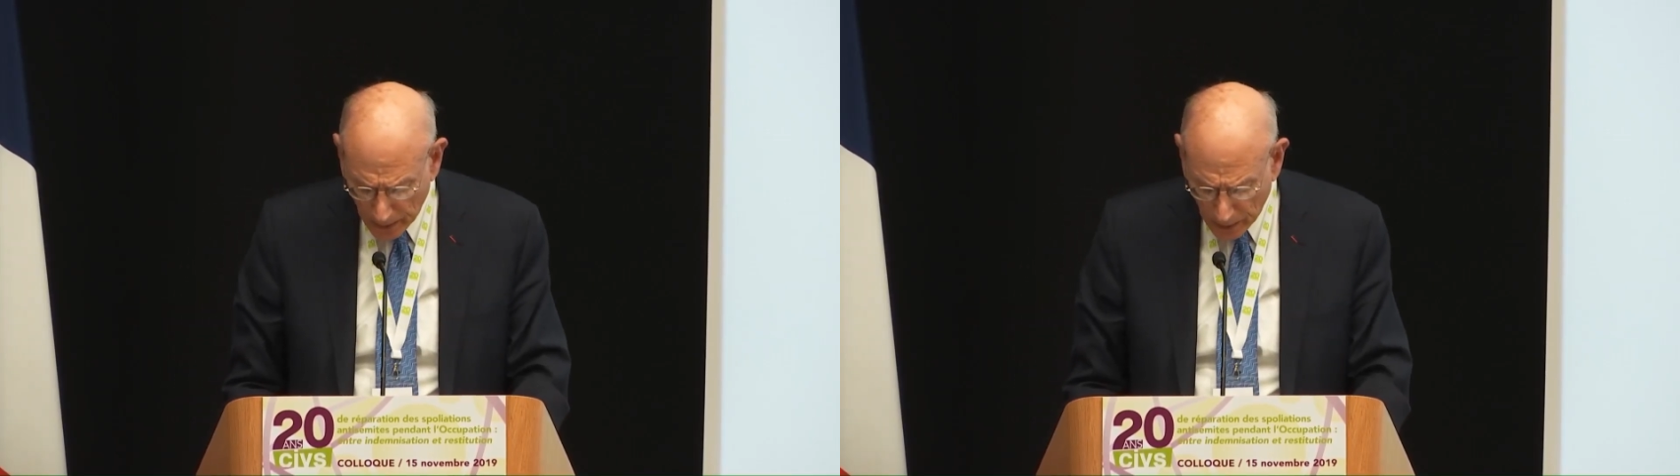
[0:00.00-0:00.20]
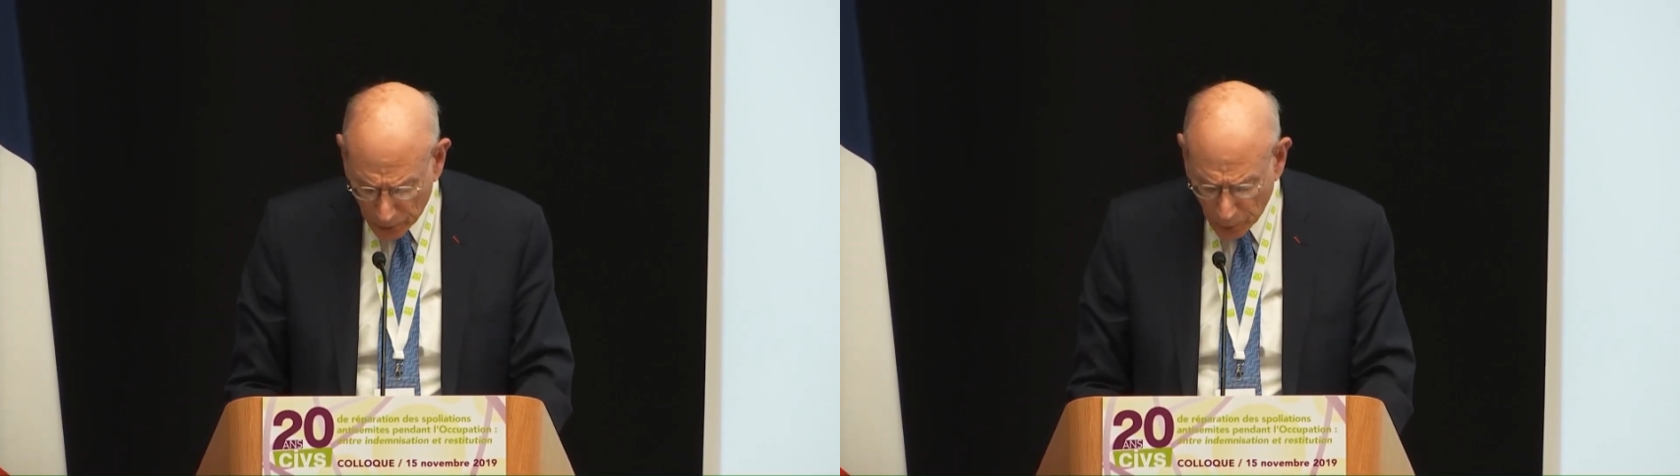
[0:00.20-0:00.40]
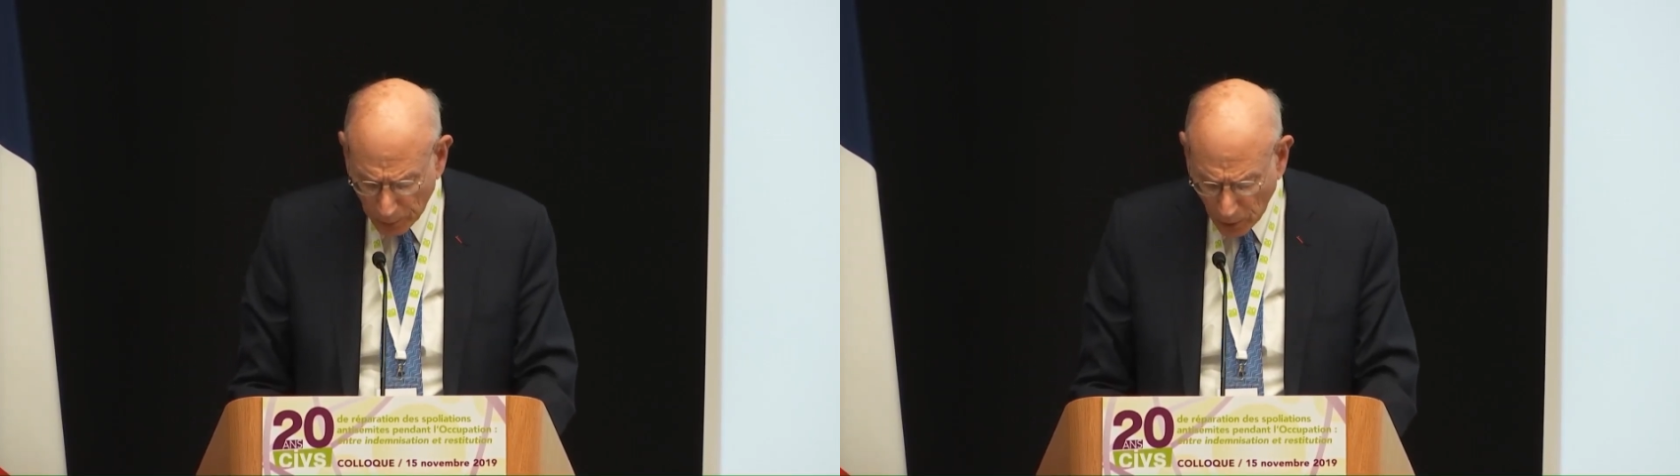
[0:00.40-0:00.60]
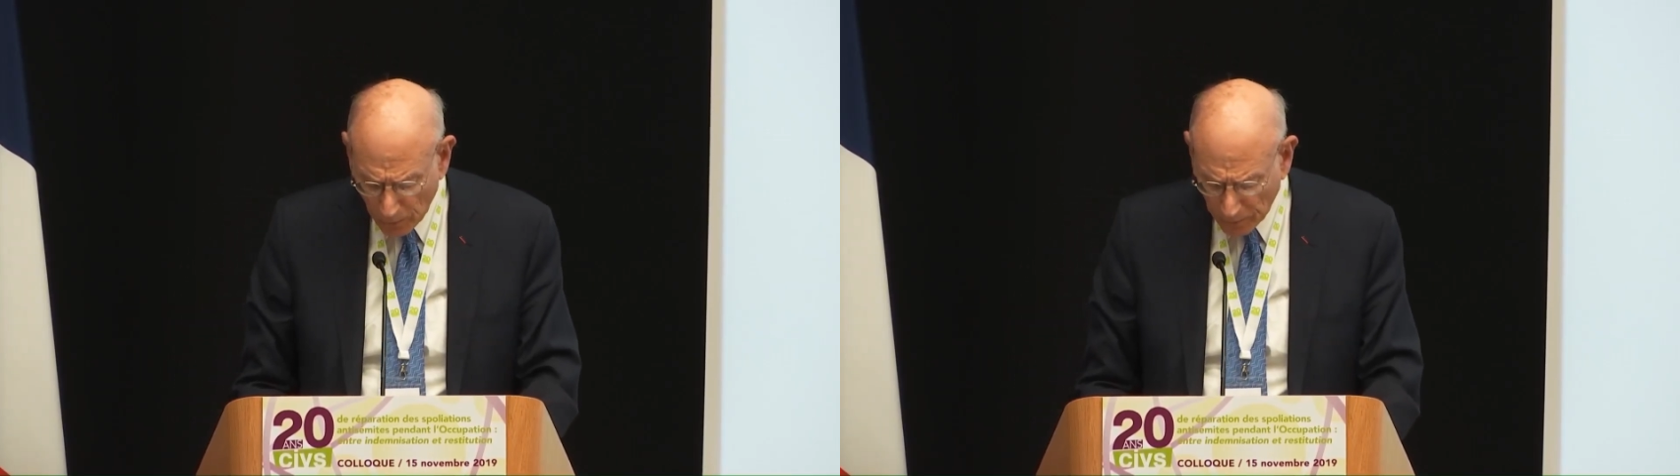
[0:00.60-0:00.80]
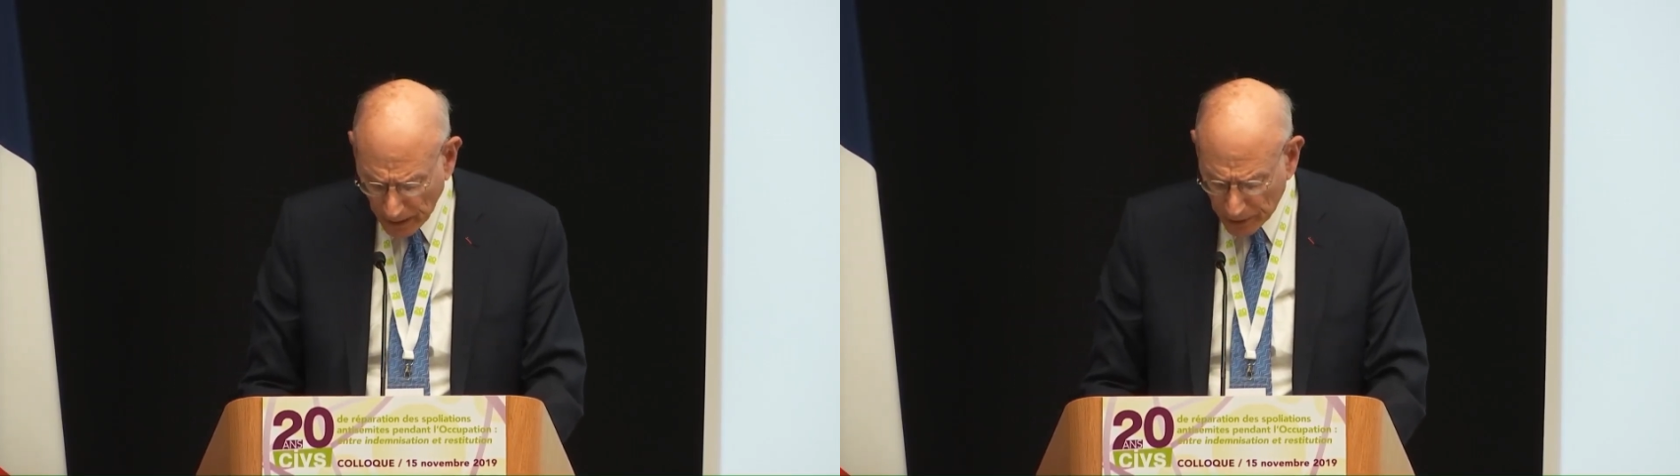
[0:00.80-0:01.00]
to
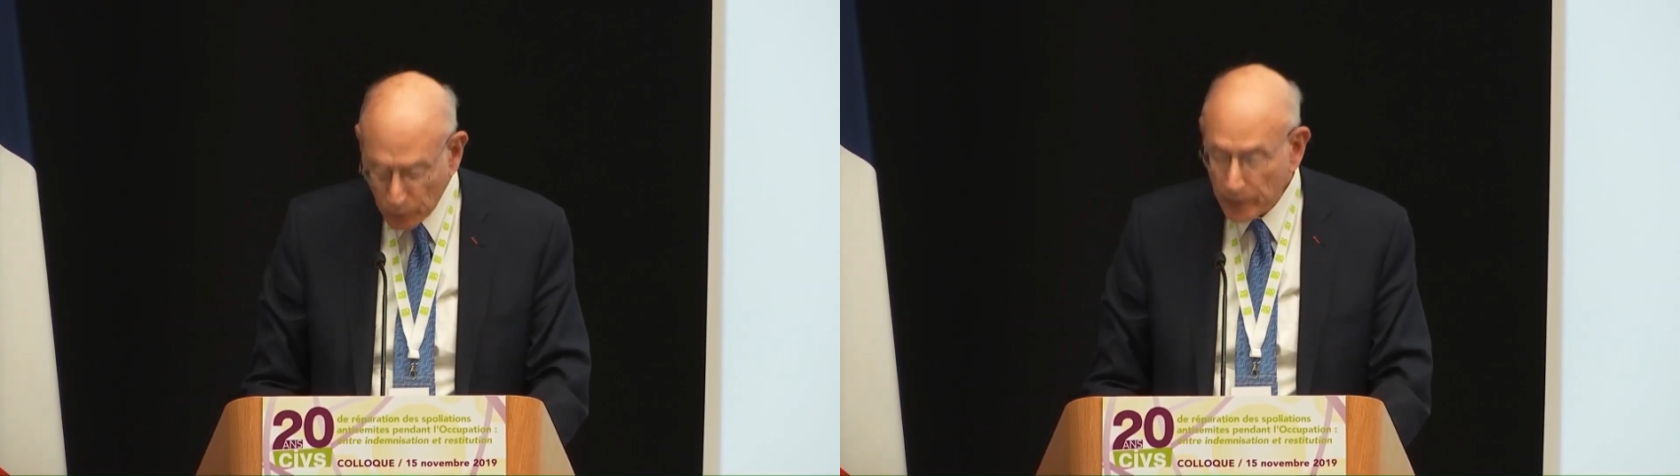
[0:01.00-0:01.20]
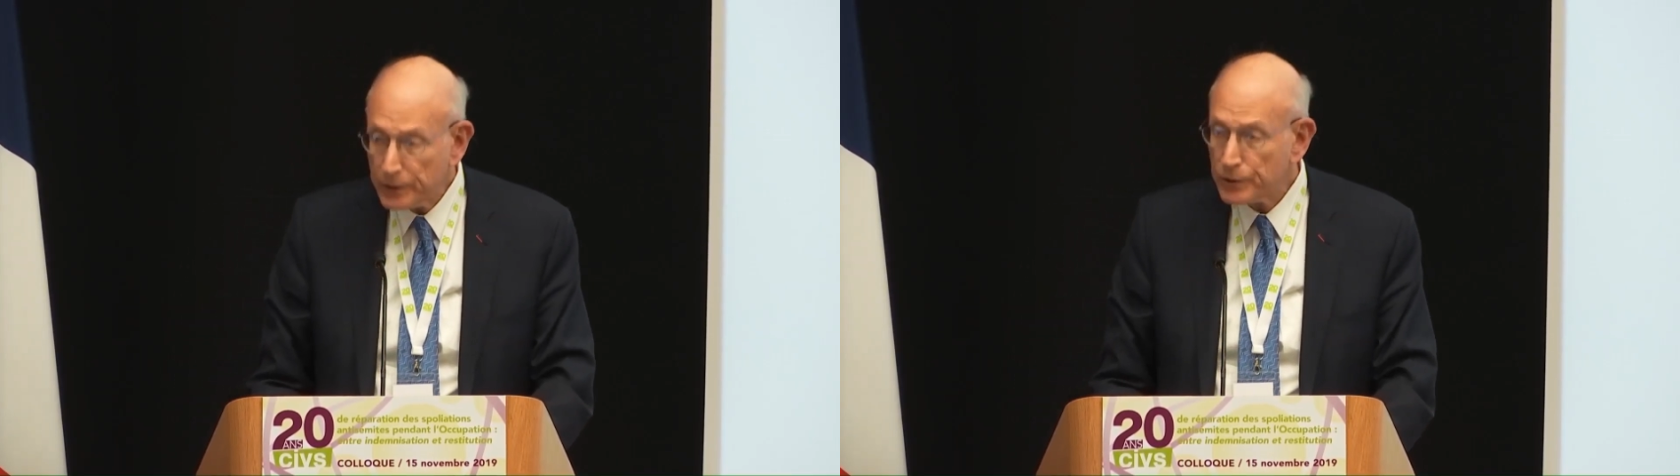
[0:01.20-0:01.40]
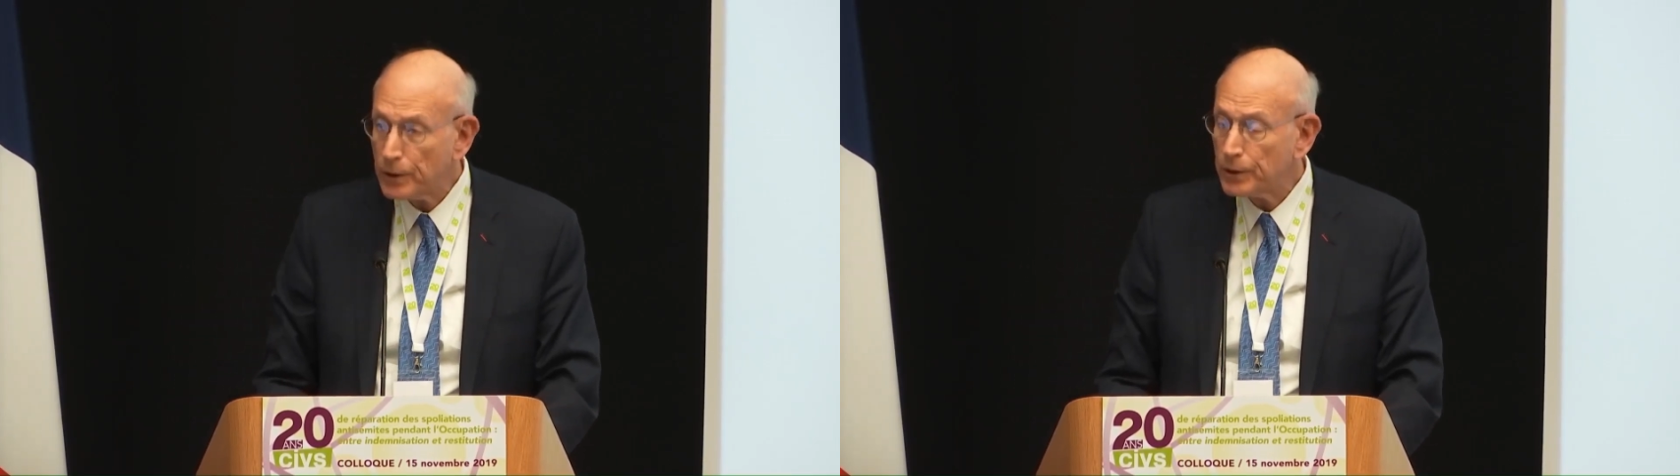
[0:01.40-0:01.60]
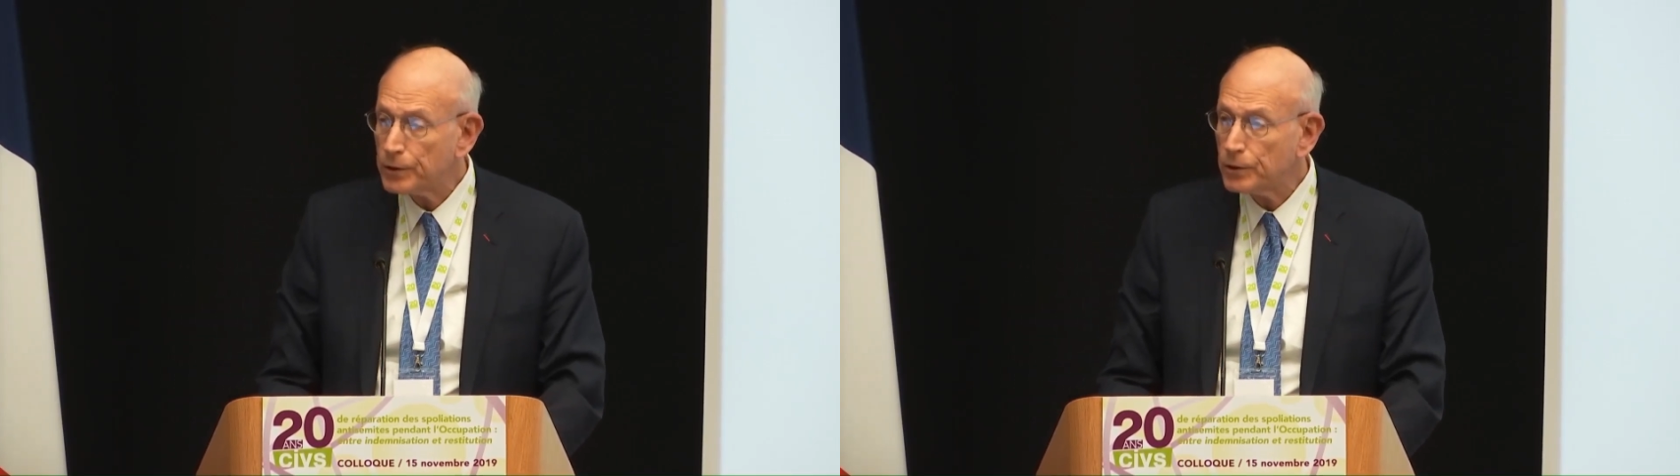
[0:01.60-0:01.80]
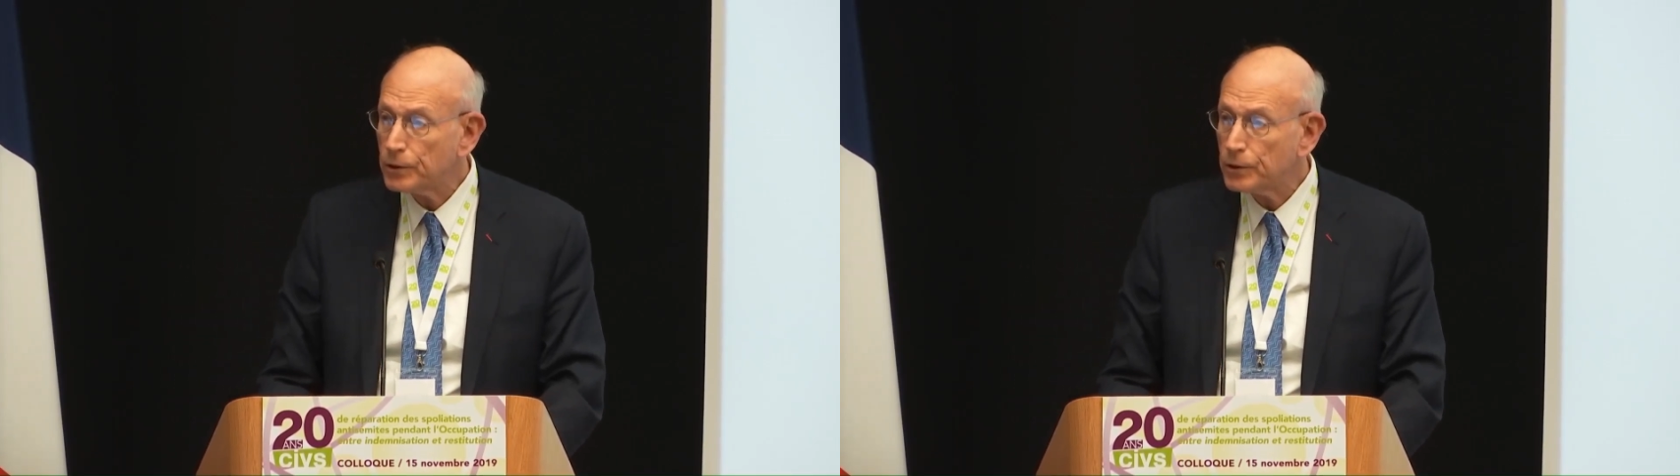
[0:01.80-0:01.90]
provenance research